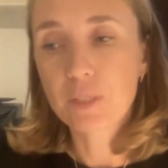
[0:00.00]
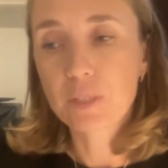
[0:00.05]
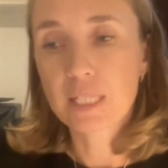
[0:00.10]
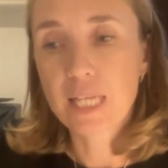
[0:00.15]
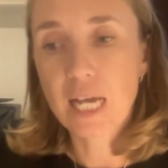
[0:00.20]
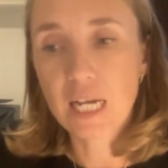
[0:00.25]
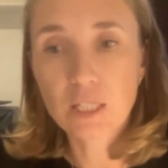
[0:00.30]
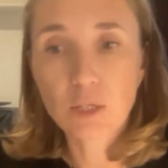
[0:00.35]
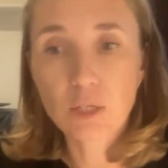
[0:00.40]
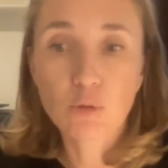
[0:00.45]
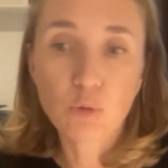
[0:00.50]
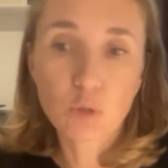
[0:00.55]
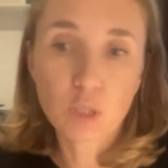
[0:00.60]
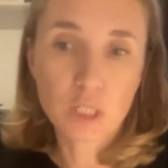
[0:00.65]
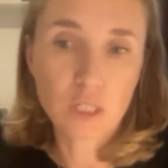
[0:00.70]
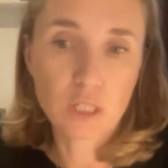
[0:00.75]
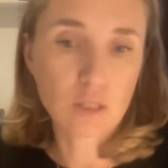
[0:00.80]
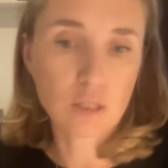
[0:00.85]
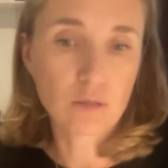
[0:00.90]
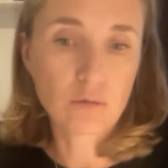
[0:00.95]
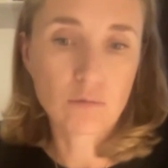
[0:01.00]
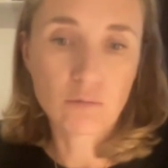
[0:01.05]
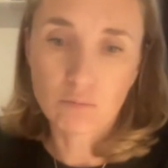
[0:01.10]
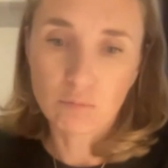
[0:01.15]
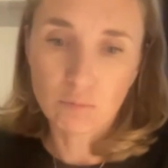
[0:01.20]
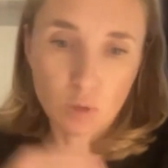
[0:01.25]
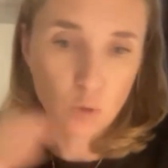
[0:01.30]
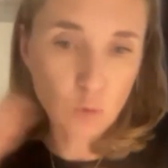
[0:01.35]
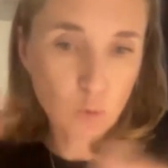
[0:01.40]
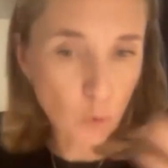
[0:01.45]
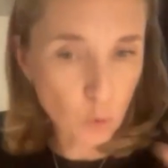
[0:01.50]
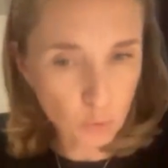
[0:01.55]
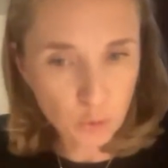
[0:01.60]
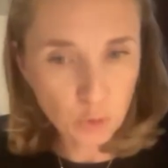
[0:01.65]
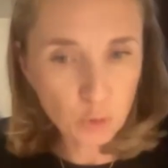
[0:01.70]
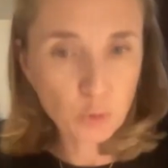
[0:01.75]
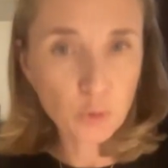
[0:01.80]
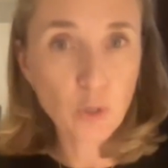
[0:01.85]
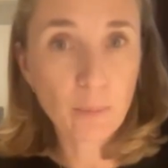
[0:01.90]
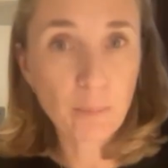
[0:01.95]
tax authorities go
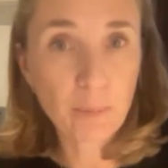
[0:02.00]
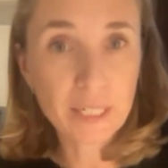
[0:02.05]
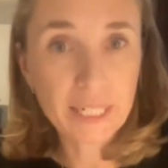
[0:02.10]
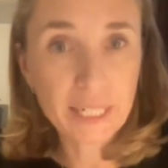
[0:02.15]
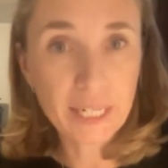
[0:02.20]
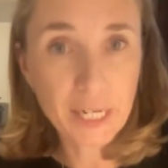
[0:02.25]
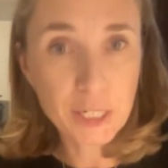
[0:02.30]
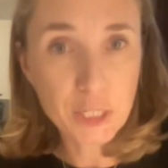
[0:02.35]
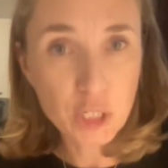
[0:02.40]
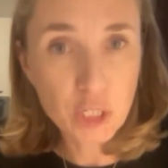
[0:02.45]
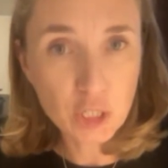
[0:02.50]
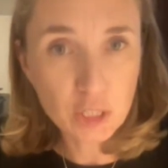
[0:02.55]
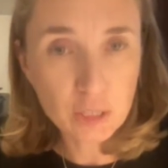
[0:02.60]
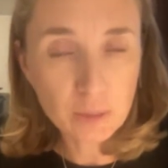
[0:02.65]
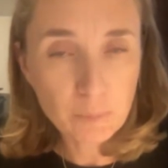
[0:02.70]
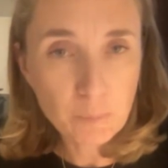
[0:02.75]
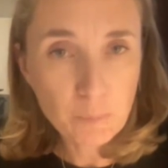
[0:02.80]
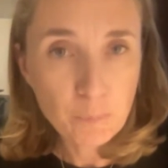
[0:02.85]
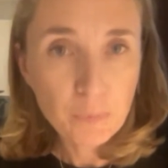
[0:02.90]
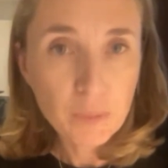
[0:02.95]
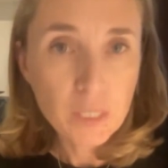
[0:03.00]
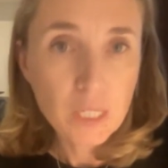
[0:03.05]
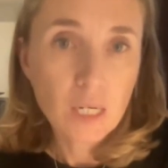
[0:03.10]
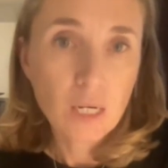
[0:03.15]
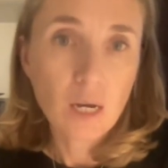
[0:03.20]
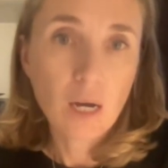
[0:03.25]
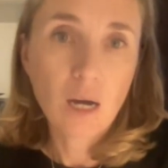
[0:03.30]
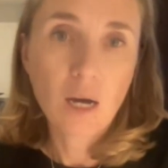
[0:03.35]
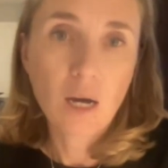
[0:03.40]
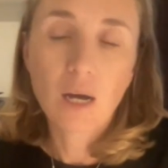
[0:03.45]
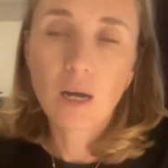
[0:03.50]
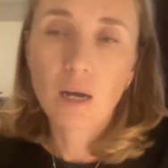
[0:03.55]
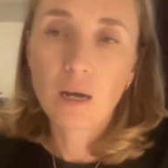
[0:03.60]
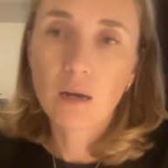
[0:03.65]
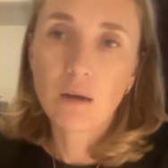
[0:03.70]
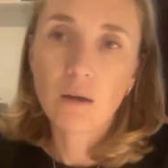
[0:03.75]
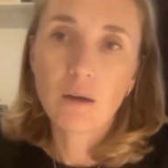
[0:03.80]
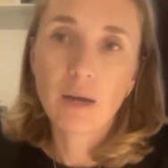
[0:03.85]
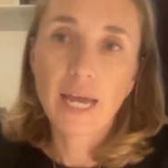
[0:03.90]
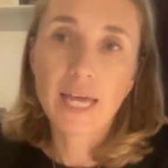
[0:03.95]
through your application
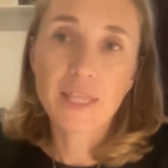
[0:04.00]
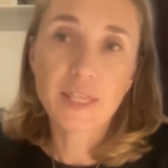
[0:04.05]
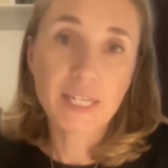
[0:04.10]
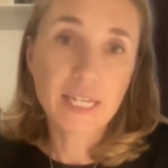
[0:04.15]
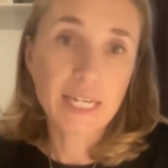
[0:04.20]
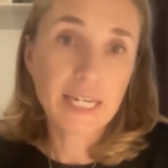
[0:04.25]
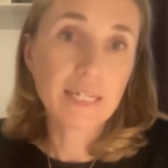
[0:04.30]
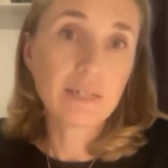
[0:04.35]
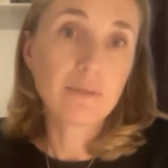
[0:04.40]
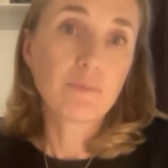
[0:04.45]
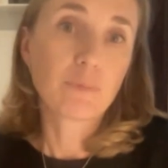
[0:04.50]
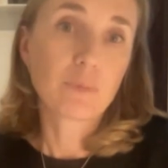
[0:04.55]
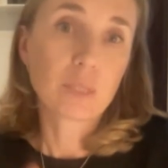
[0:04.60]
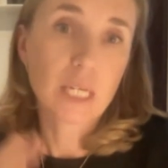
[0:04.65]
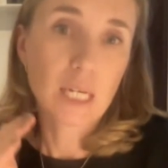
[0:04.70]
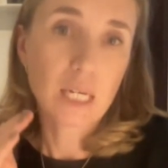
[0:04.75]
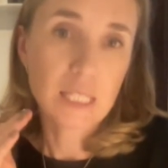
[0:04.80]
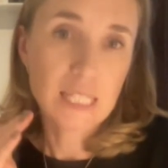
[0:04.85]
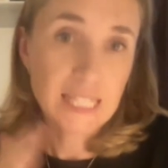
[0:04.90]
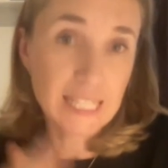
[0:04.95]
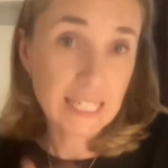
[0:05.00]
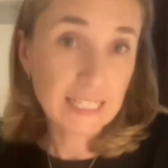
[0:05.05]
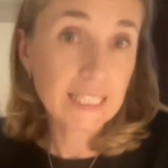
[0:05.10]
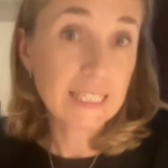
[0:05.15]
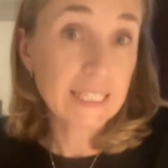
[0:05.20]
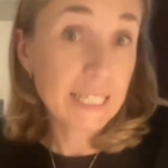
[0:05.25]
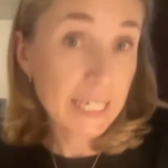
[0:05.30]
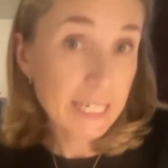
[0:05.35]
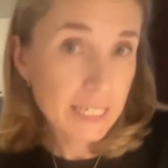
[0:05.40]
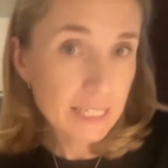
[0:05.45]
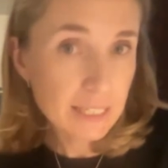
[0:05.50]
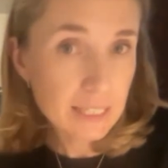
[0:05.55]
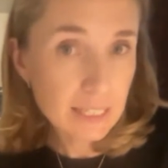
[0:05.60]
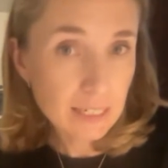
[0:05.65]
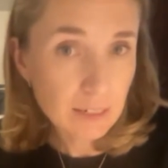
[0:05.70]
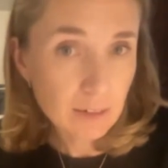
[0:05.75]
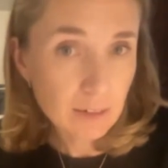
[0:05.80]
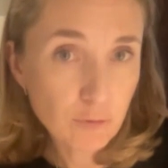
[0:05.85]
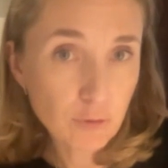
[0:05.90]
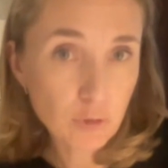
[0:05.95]
and they set a date
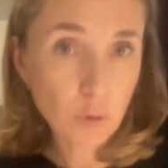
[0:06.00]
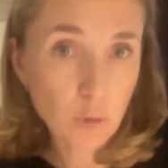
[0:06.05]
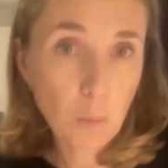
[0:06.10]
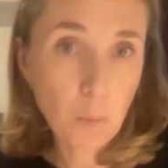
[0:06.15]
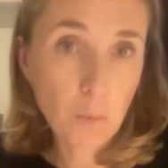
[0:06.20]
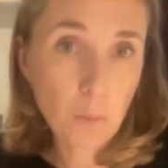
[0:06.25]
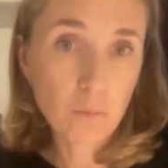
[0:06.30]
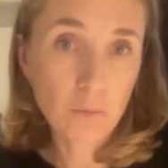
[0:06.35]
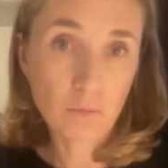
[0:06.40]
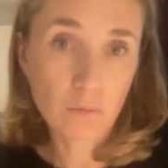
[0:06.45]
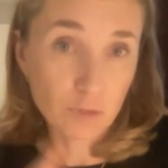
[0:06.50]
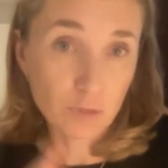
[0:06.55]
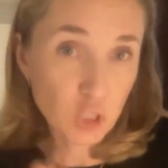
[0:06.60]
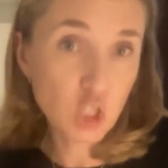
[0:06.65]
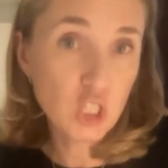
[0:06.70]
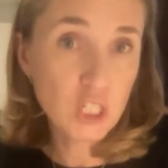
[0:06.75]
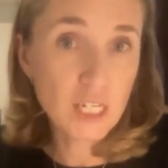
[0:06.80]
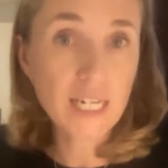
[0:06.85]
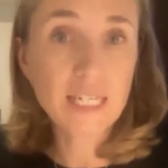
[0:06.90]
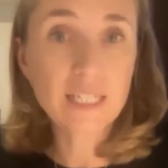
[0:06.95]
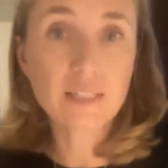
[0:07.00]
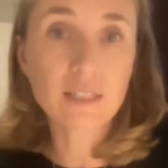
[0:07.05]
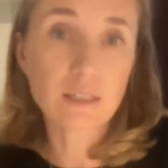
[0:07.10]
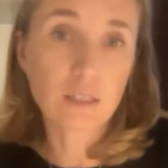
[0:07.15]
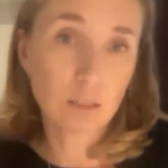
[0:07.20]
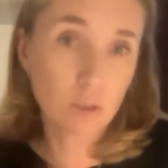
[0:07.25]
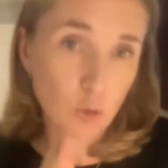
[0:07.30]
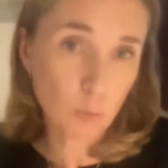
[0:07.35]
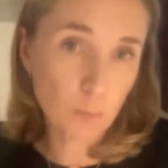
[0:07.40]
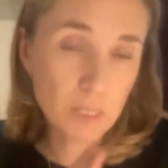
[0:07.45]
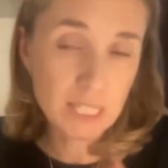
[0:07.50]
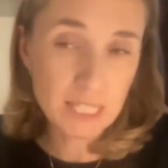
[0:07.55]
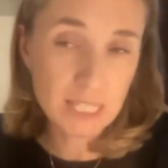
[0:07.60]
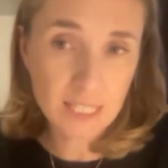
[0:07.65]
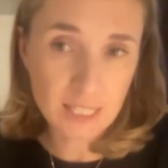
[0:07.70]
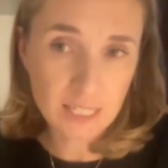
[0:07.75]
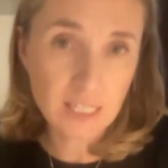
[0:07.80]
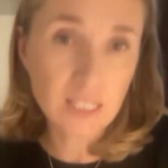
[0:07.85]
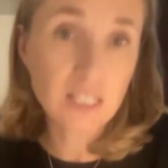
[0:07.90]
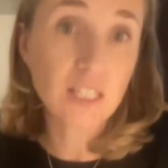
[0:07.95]
from which date your
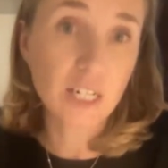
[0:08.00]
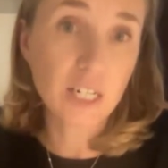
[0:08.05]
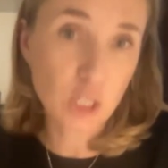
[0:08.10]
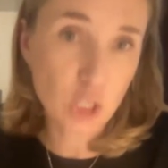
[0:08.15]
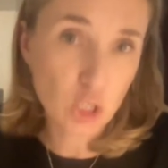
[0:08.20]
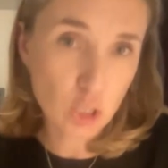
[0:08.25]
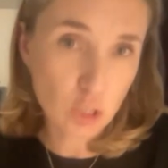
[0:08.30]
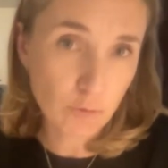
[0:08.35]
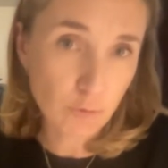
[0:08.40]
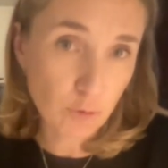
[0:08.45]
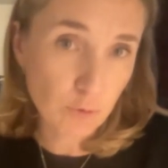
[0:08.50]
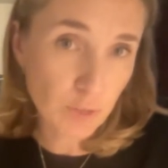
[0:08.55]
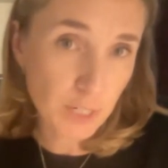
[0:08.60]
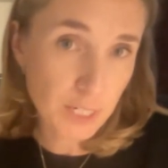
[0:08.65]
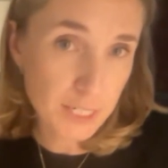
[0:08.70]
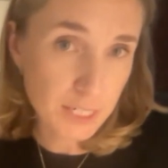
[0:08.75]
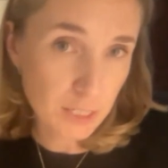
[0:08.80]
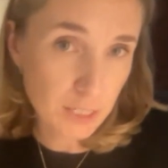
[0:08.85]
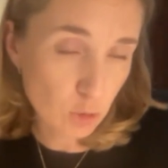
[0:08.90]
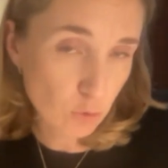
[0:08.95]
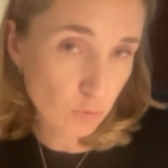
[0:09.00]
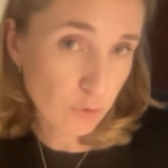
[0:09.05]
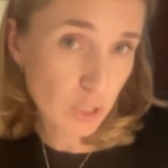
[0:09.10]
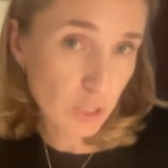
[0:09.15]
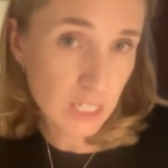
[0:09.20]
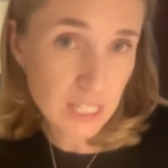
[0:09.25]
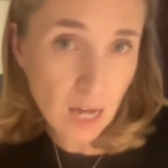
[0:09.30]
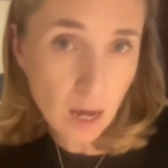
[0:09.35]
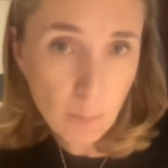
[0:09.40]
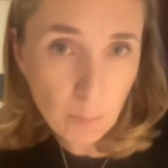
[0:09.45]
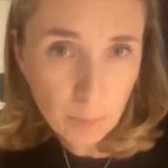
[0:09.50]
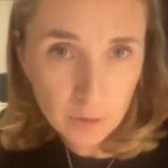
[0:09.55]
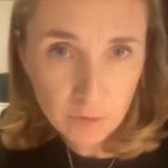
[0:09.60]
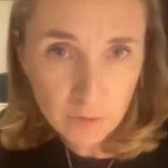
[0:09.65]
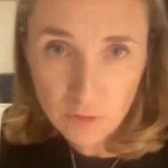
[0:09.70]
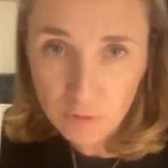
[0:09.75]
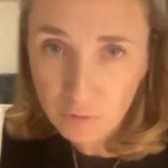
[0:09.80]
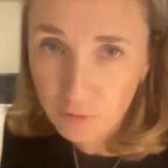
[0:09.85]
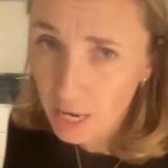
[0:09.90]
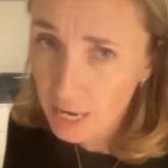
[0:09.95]
business is registered for VAT. So for example,
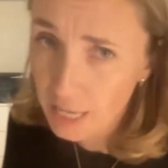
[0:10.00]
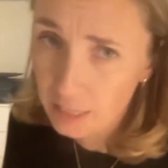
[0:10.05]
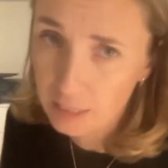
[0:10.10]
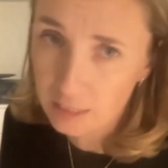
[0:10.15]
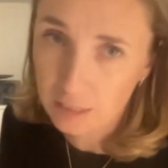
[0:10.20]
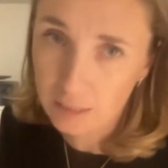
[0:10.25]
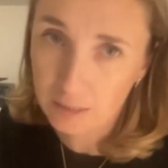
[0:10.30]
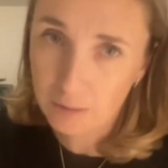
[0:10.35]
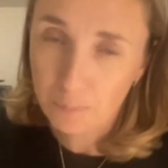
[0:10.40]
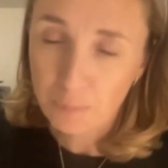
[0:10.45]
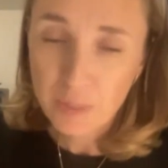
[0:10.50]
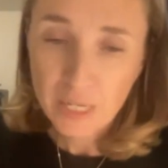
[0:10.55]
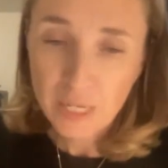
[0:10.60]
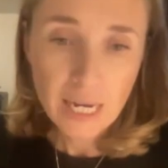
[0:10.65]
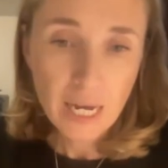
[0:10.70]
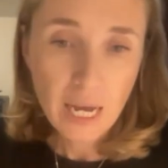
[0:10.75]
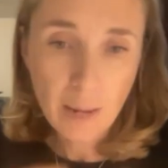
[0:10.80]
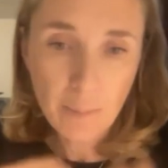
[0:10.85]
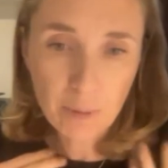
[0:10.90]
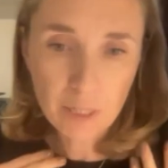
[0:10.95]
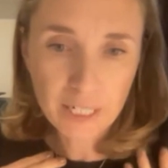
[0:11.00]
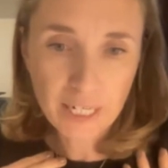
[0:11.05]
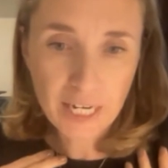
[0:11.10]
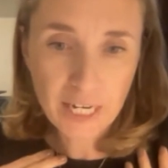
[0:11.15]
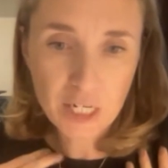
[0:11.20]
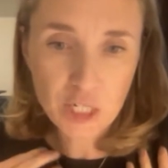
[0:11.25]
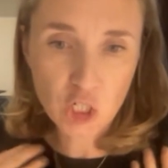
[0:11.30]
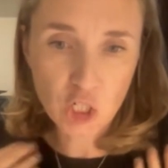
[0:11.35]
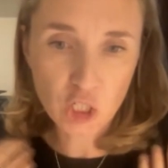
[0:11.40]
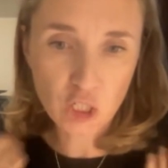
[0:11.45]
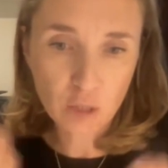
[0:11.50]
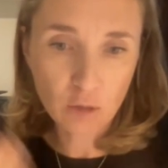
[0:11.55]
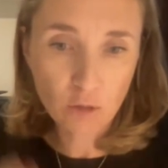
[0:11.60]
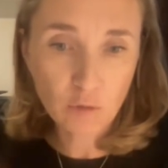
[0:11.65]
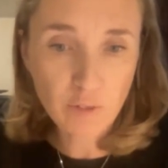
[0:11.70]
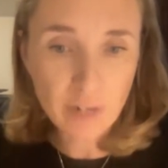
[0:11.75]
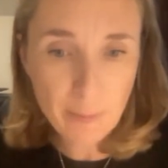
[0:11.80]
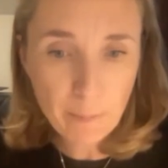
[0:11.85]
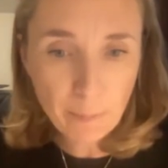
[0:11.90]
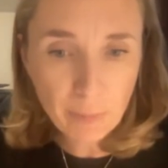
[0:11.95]
we file an application in
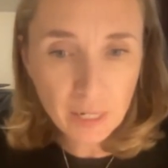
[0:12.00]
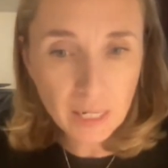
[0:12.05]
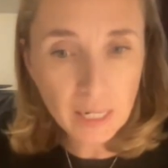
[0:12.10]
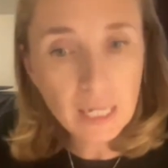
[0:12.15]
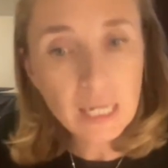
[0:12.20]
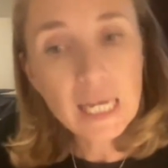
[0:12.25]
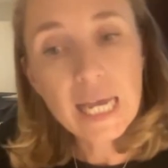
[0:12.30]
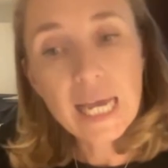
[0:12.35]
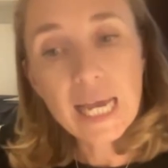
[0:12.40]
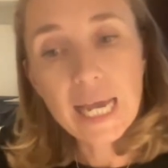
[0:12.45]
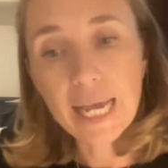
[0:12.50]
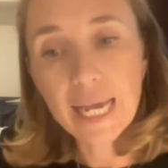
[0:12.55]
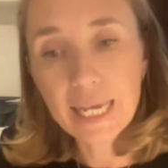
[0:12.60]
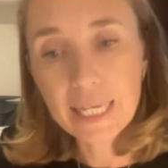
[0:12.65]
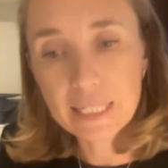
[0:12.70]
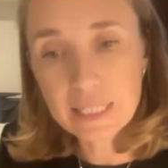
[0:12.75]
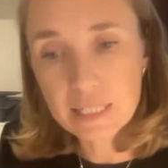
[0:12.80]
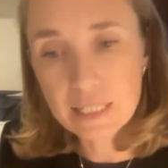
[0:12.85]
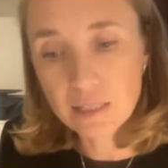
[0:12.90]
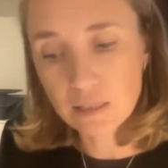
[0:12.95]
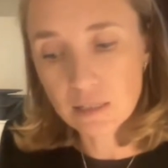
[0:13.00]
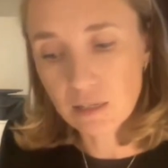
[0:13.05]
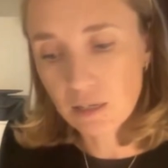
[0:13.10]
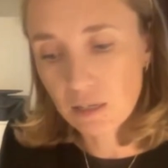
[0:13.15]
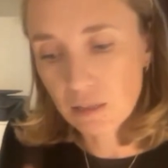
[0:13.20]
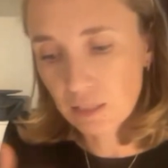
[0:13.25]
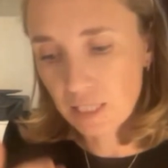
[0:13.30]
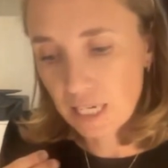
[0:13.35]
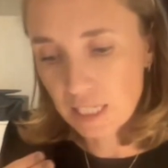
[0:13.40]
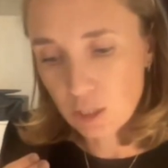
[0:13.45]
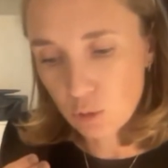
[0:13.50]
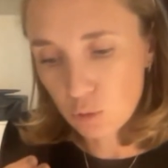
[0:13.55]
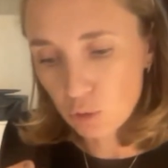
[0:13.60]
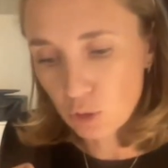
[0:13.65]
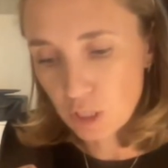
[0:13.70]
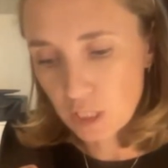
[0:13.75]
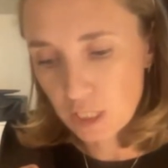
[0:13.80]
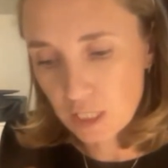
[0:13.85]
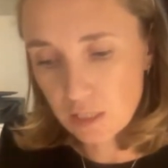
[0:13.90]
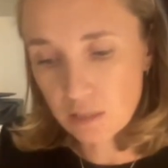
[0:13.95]
November and tax
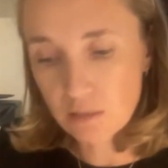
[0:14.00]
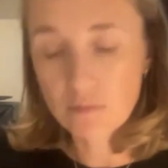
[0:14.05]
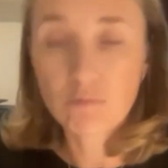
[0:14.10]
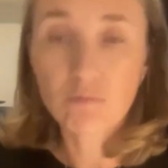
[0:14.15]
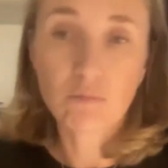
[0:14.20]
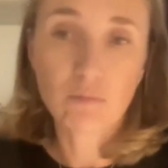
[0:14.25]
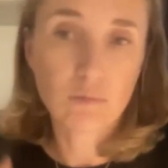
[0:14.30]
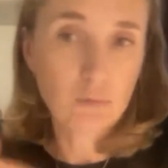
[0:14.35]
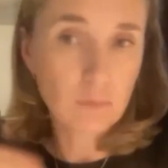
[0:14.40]
authorities